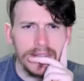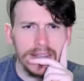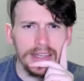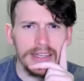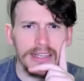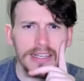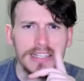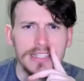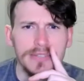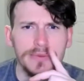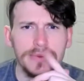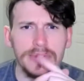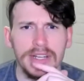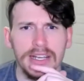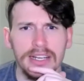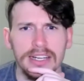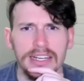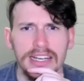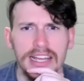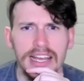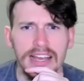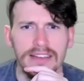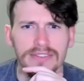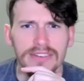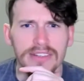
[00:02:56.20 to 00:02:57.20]
I guess we're not
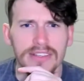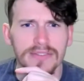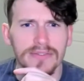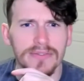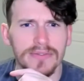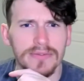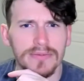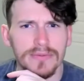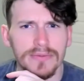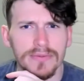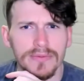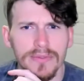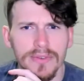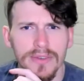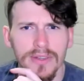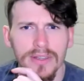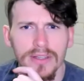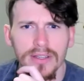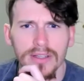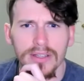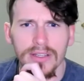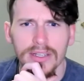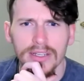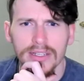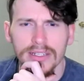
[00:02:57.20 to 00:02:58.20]
going to have any
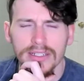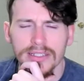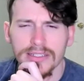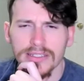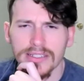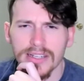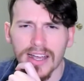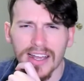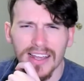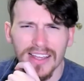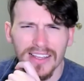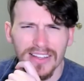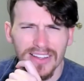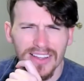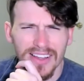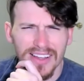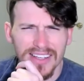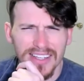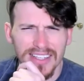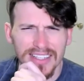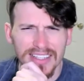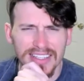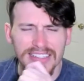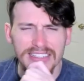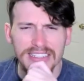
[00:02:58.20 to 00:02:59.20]

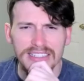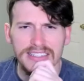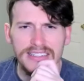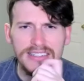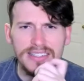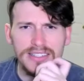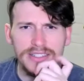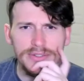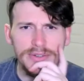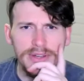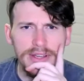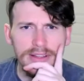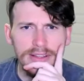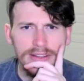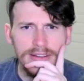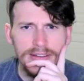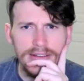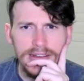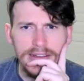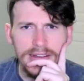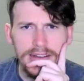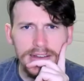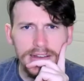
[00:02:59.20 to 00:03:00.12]
dialogue in this trailer?